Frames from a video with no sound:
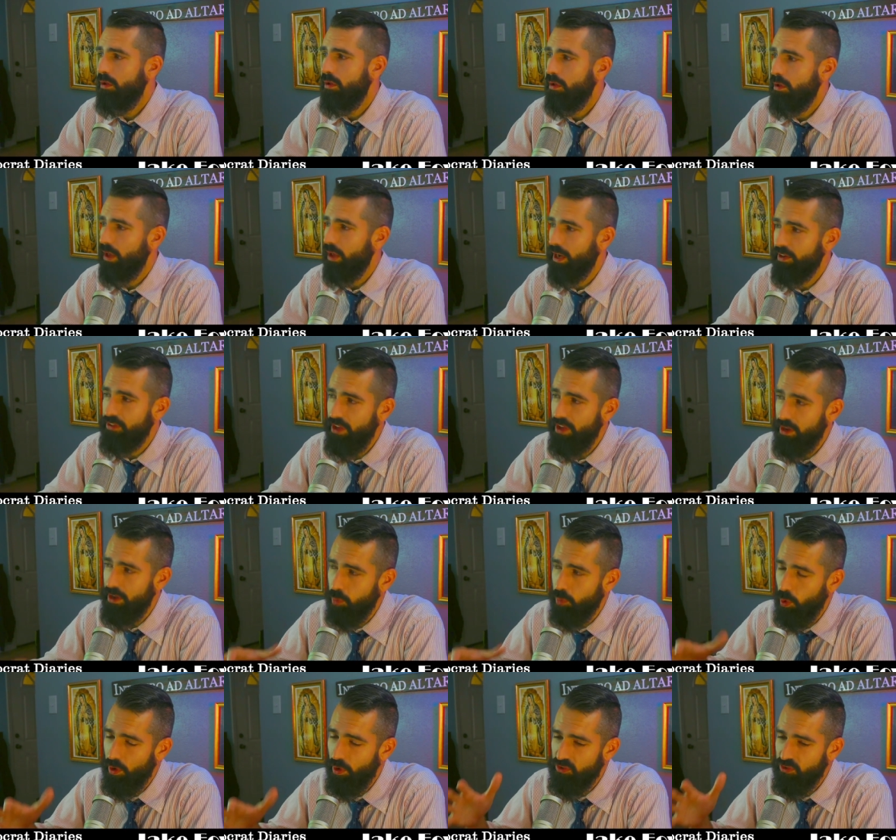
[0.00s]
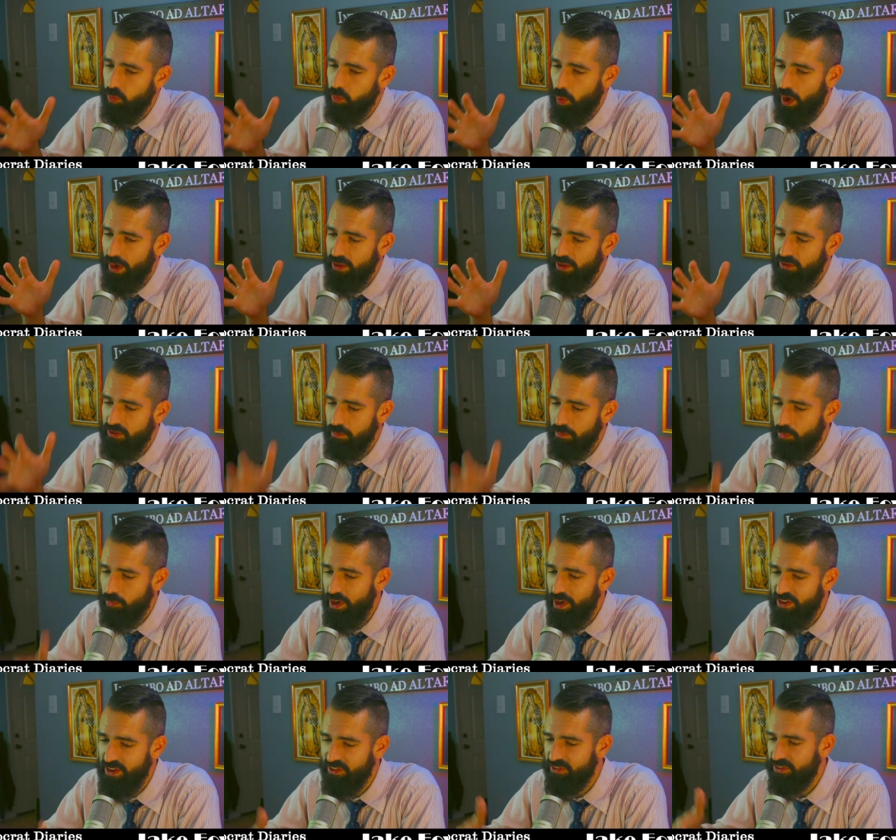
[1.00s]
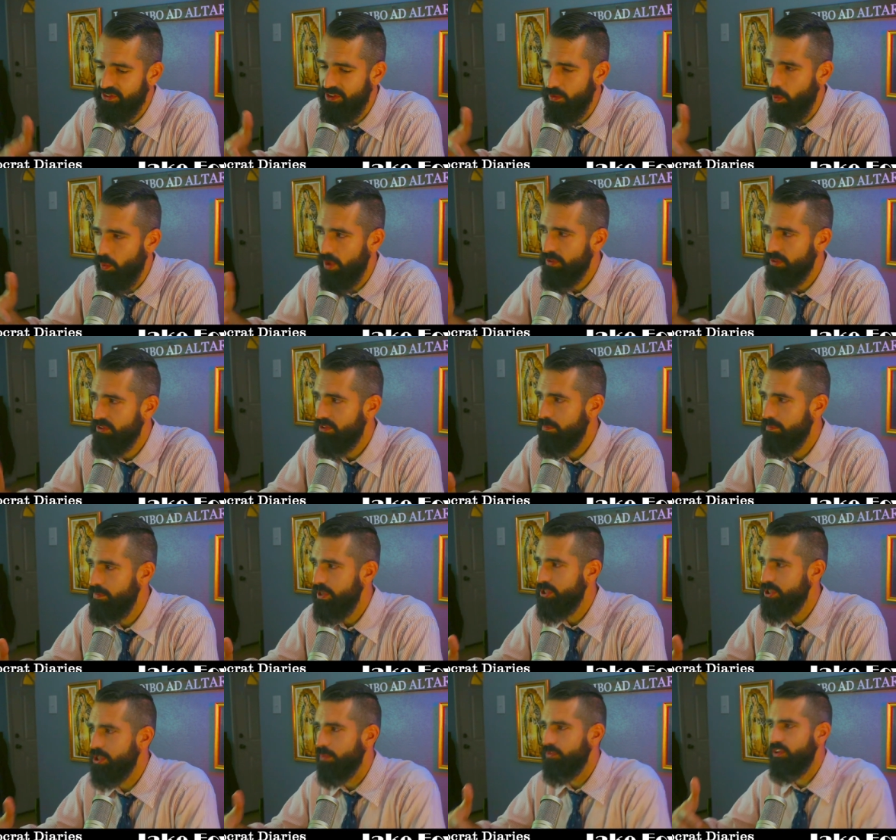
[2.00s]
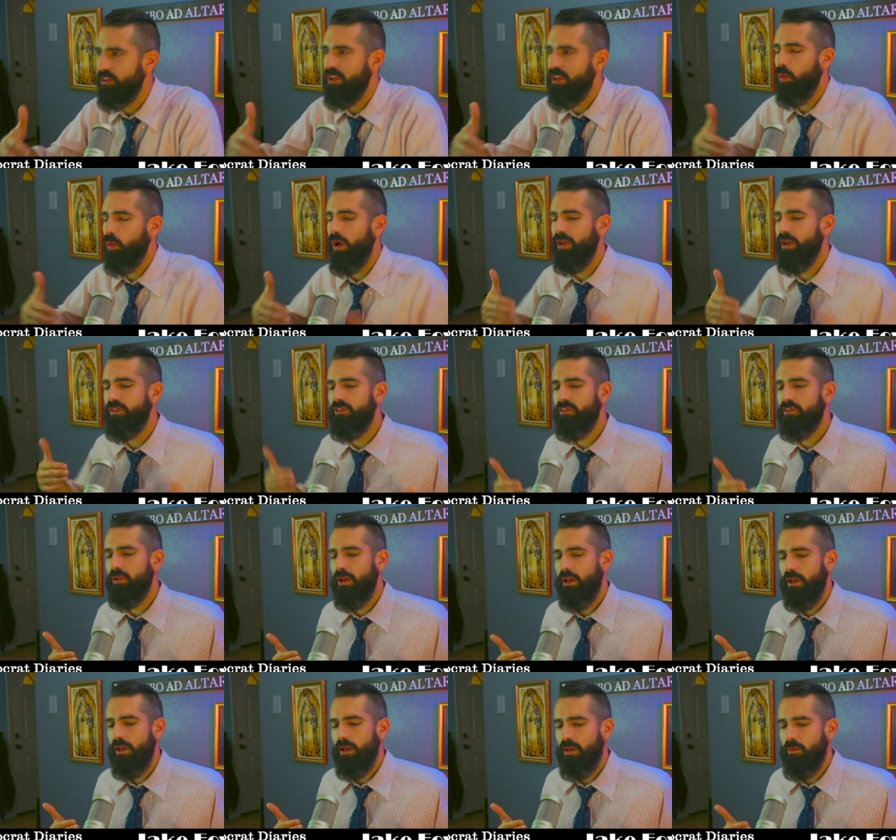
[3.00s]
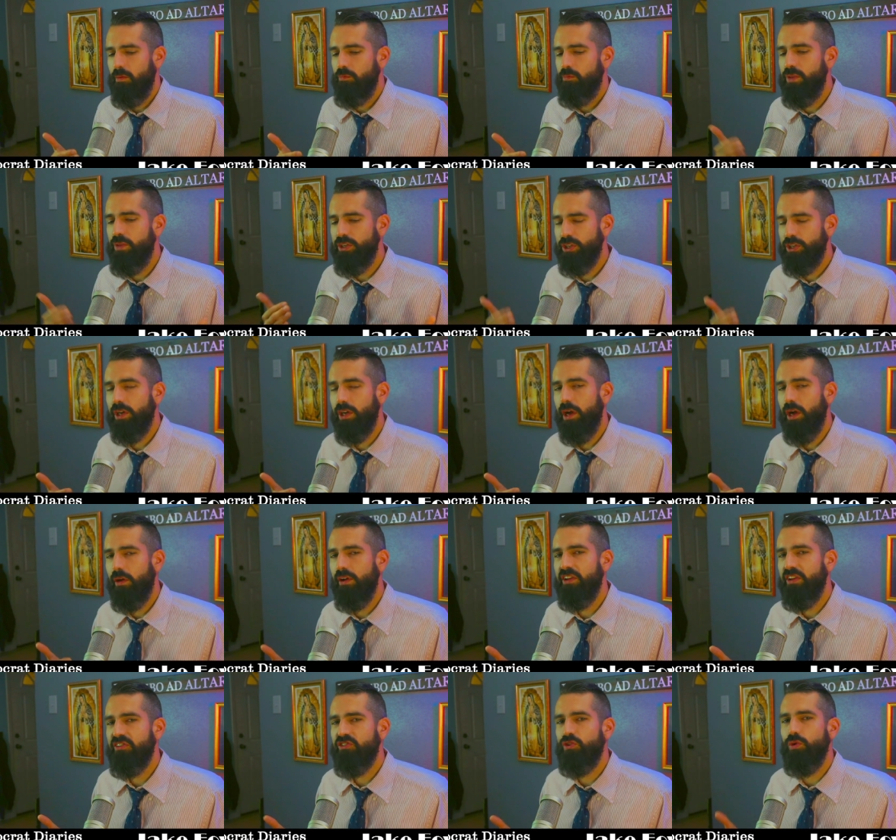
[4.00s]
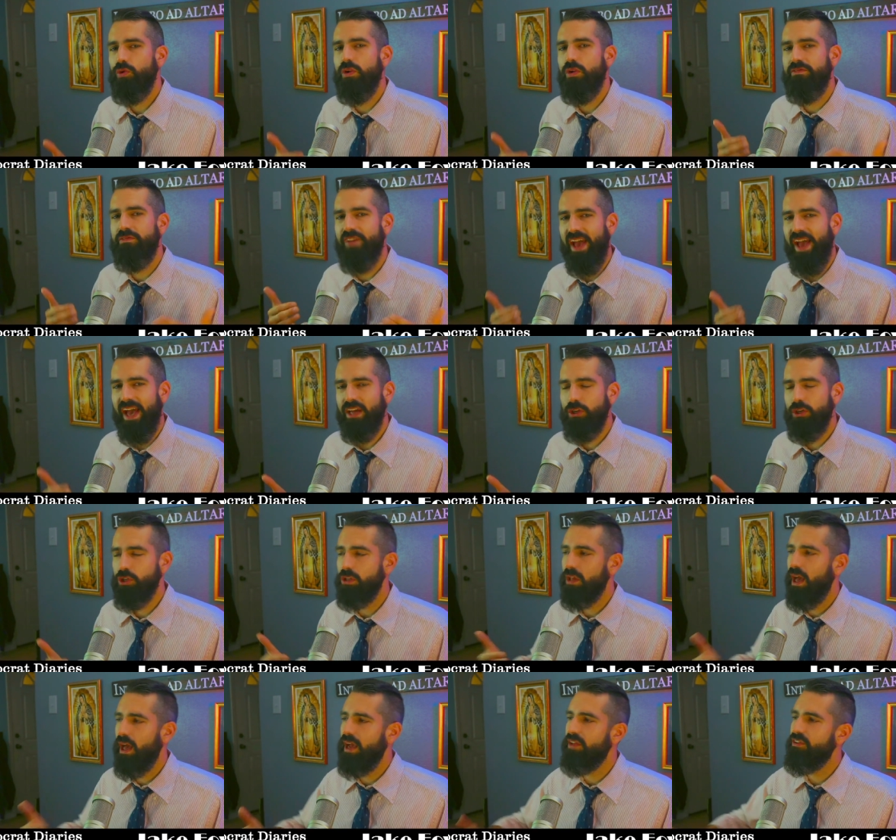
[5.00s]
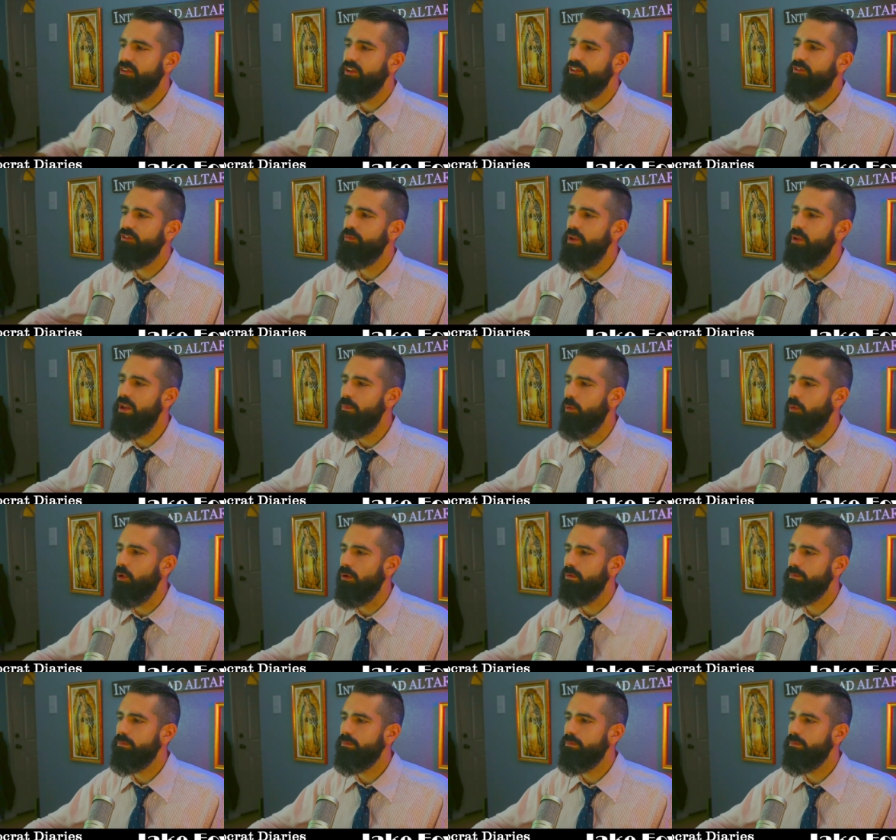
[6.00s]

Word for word: Like I said, Boris wanted some priests, he wants some bishops, he wants missionaries to evangelize his people.